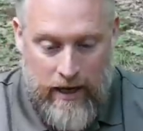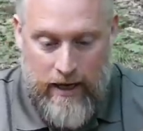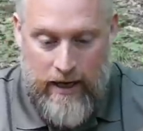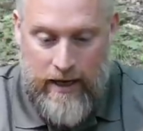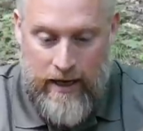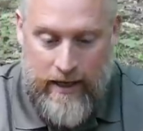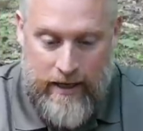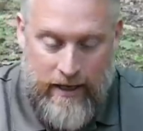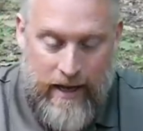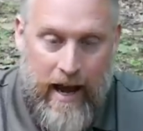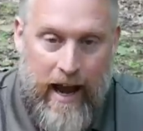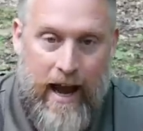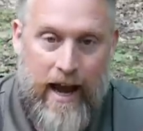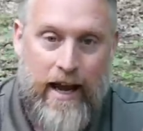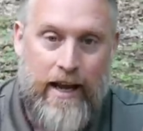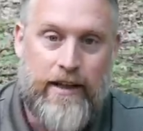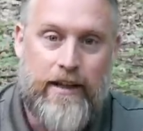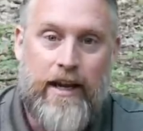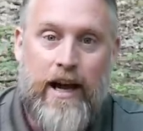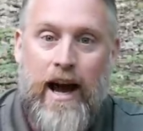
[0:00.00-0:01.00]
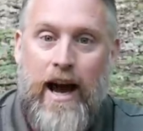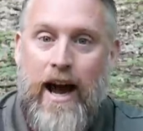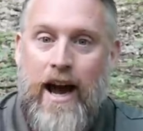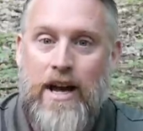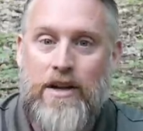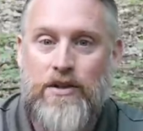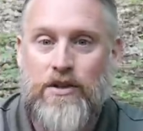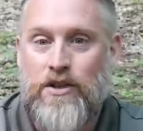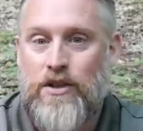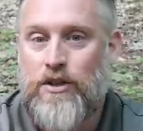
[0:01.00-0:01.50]
It can,
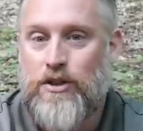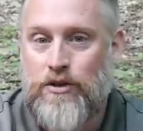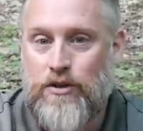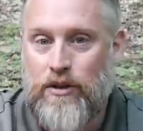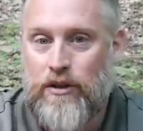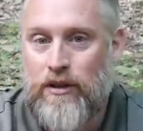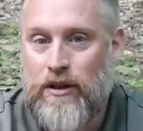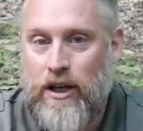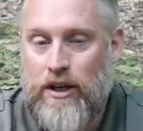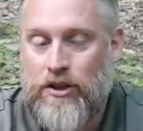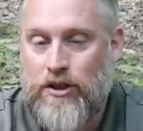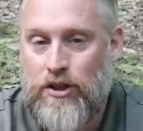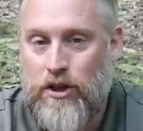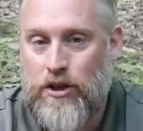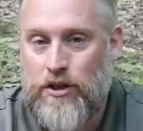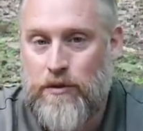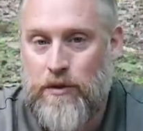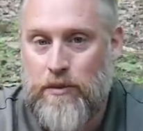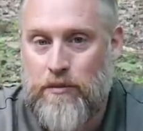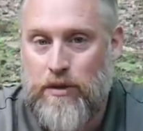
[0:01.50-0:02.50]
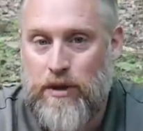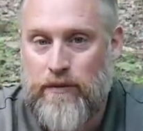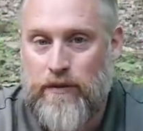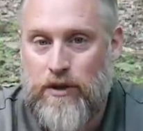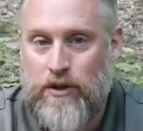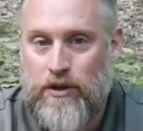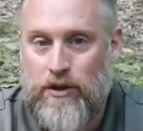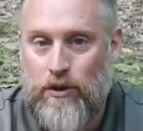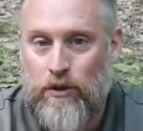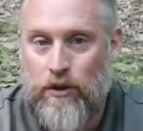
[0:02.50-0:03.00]
as in the drill that I showed you in the
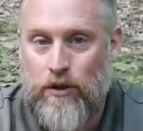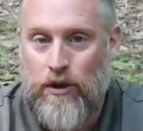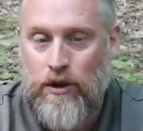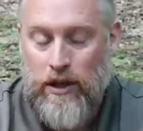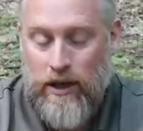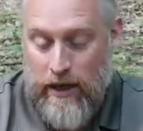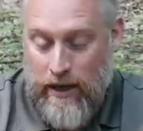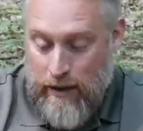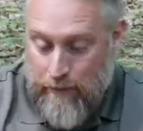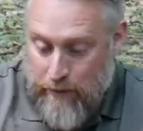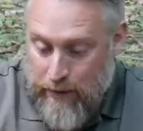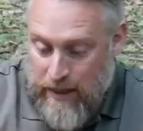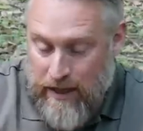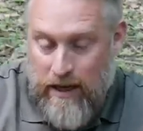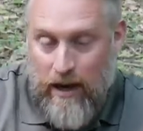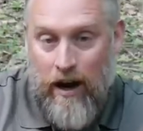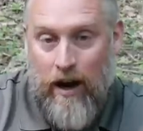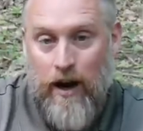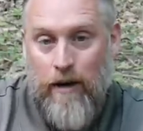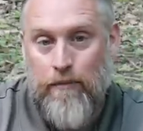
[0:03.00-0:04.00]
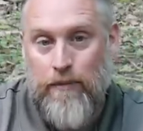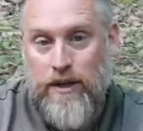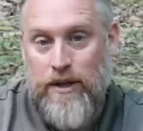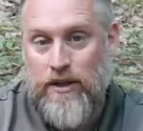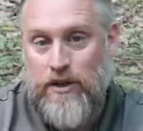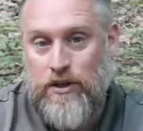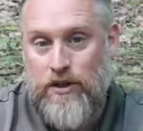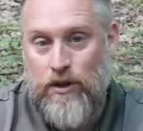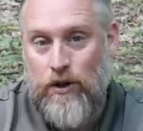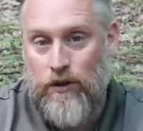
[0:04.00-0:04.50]
previous talk, become the
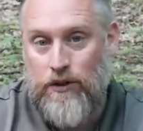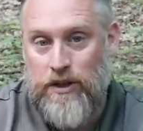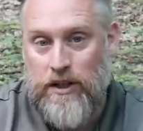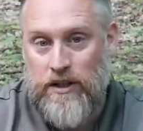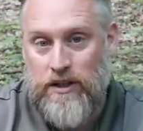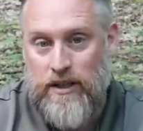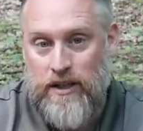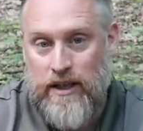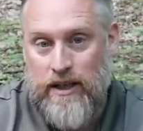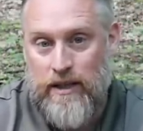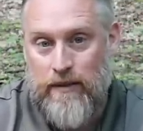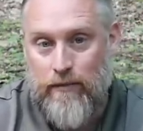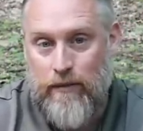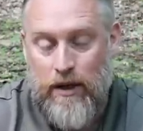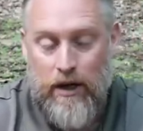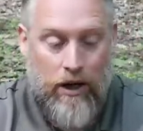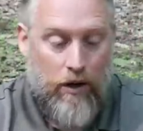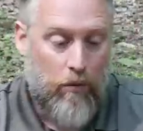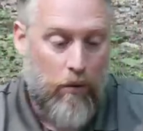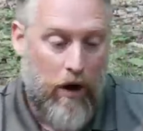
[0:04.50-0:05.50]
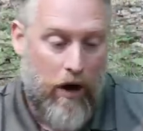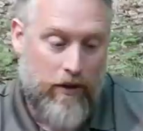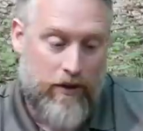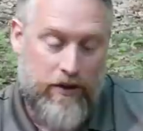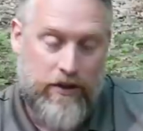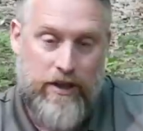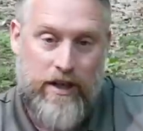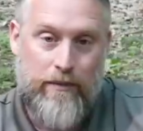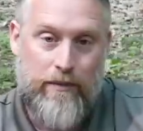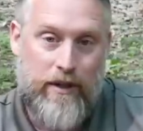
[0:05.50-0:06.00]
assaulting team while the
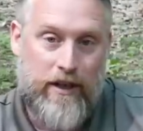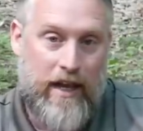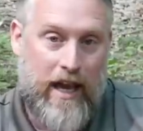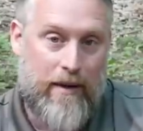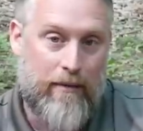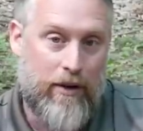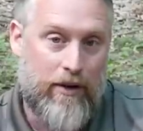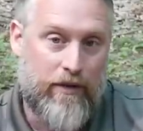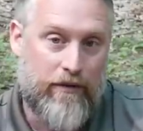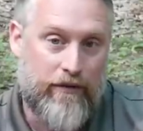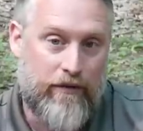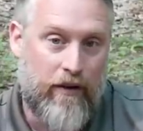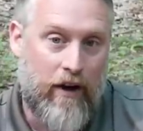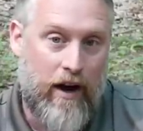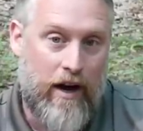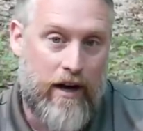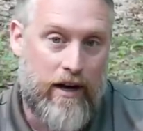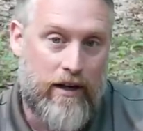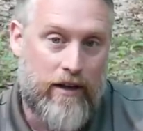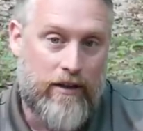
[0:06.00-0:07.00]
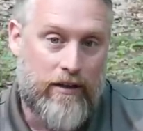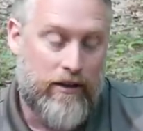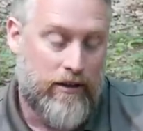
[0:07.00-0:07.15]
team that came under fire